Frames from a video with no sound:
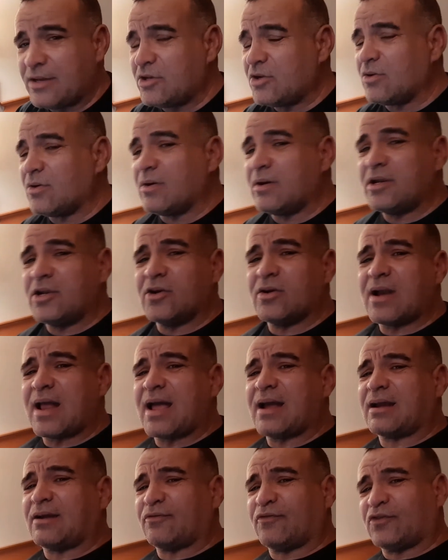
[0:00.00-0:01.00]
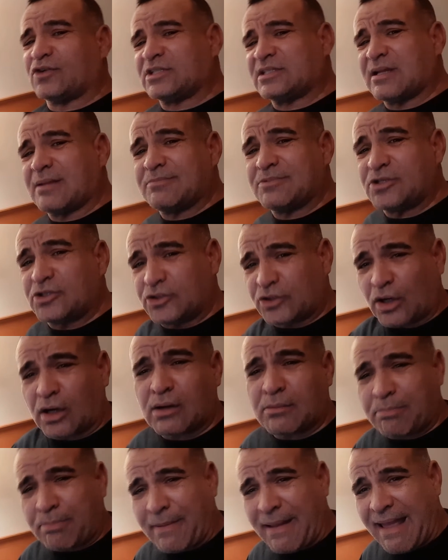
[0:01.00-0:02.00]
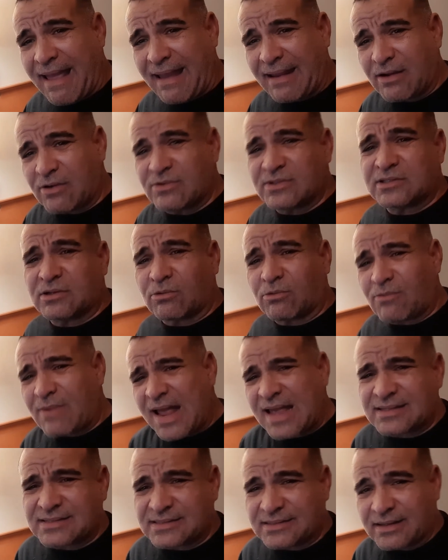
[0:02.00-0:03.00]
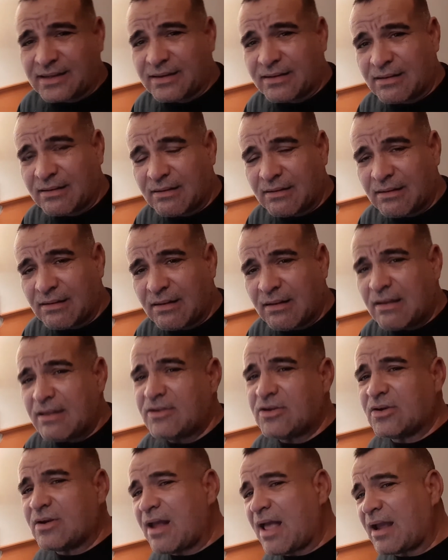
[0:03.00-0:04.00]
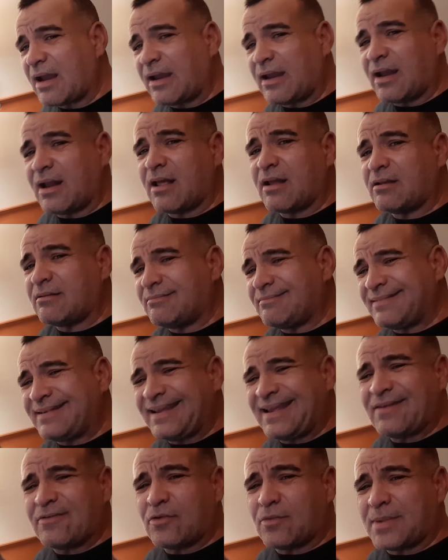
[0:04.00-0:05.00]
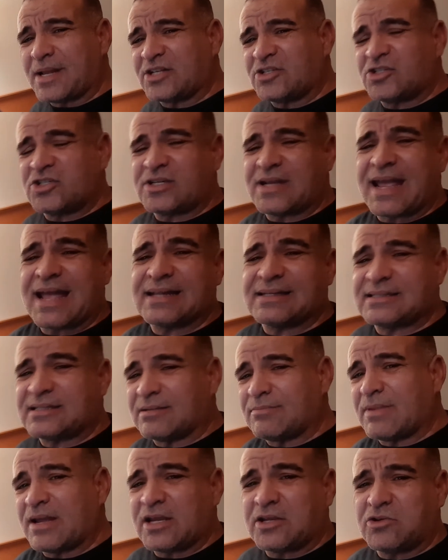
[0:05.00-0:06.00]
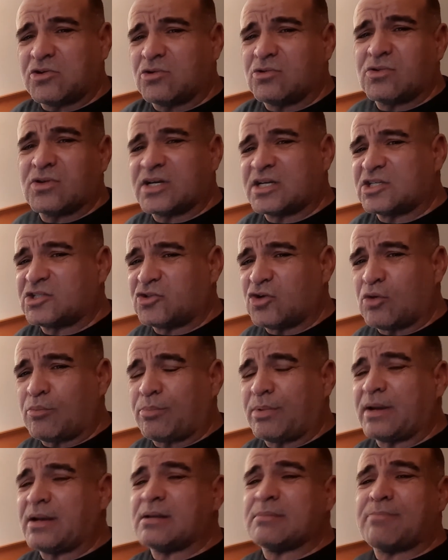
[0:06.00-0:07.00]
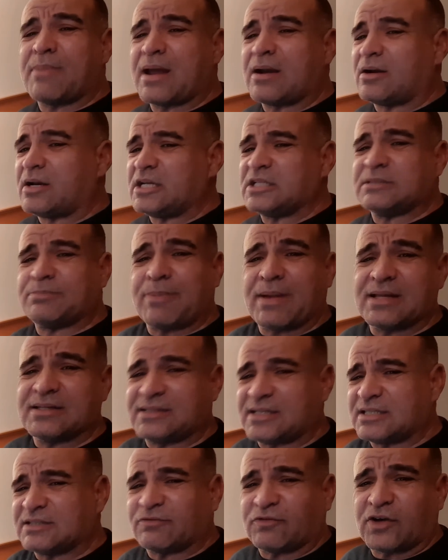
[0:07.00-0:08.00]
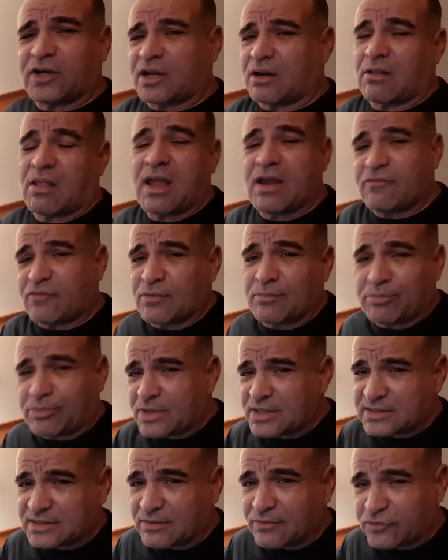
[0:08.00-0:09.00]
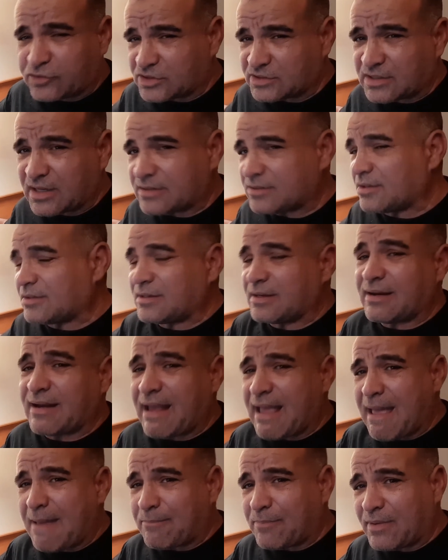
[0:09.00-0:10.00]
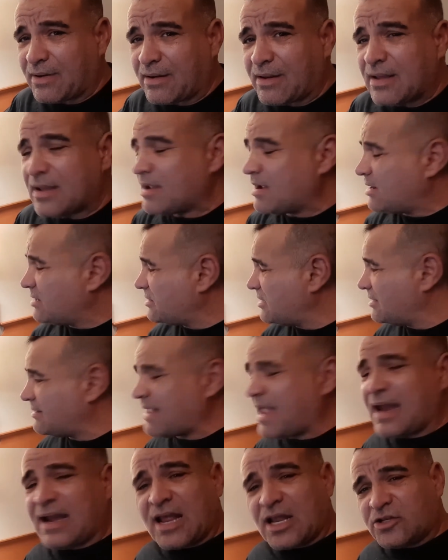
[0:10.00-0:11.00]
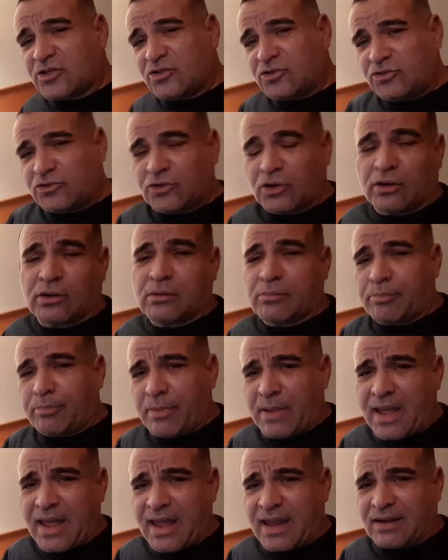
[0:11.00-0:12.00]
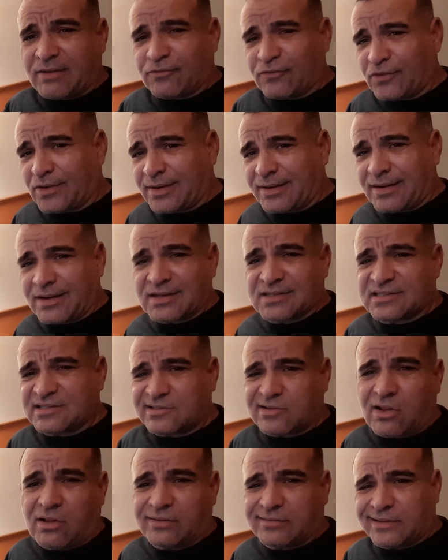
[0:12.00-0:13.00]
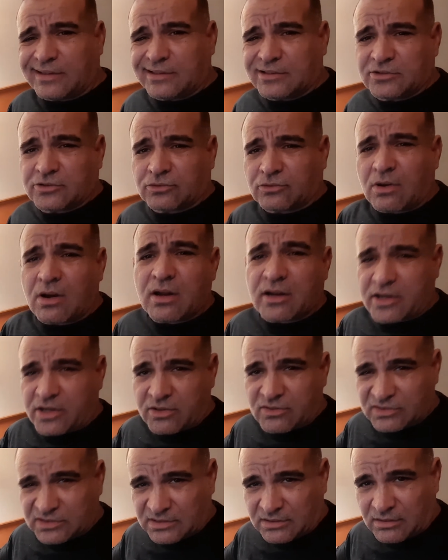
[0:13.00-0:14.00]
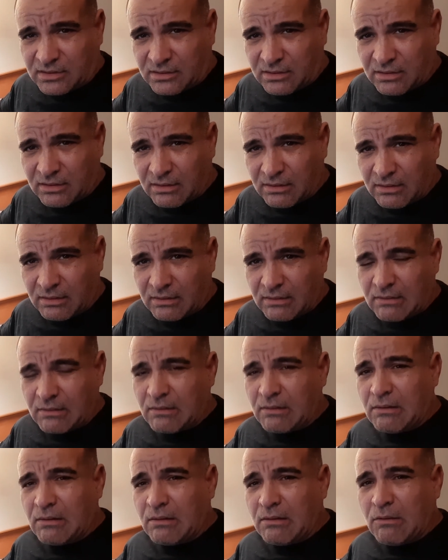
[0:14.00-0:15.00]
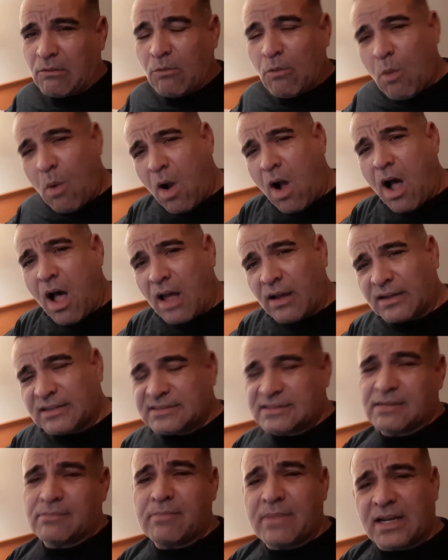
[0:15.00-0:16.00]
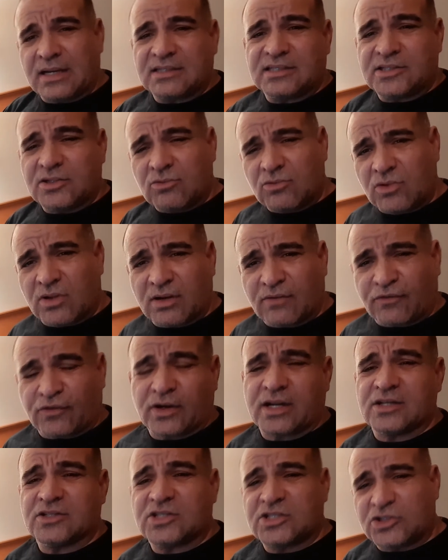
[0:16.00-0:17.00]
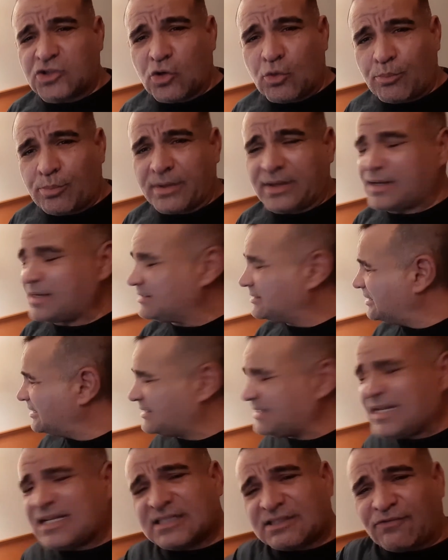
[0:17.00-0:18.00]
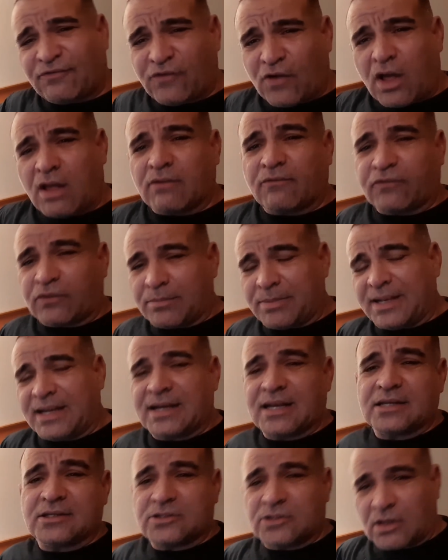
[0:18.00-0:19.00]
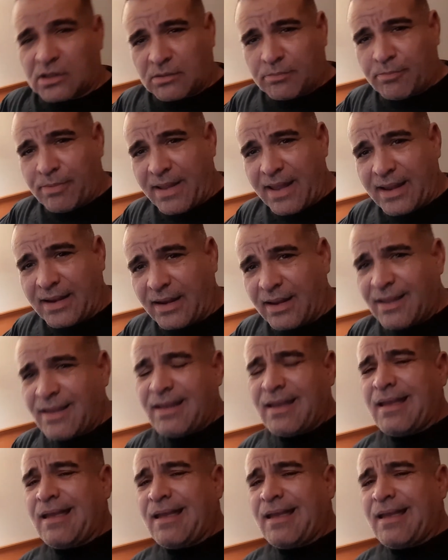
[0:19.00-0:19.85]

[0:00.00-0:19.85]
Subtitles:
You're not, for some dirtbag who was arrested, you're not going to give him a chance to make you look stupid. It's better he spends his freaking life in prison for something that didn't happen than that a dirtbag freaking assaulting drug user walks and makes you look freaking stupid because it's his fault for being a dirtbag.